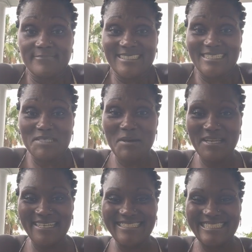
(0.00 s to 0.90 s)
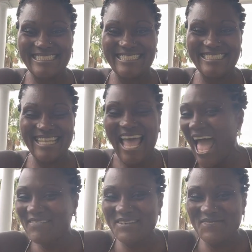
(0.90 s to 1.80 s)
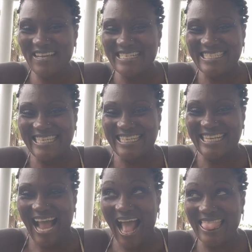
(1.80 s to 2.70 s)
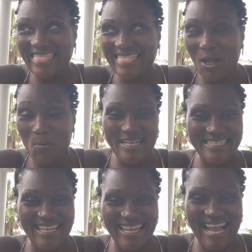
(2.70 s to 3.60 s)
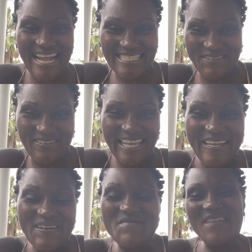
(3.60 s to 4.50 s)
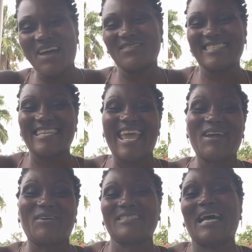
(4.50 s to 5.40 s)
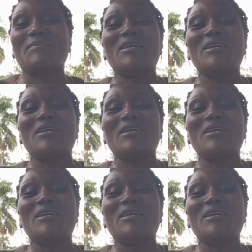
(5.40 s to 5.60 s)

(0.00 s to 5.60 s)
That's about it. Have an amazing Wednesday. Assalamu alaikum, namaste, hotel,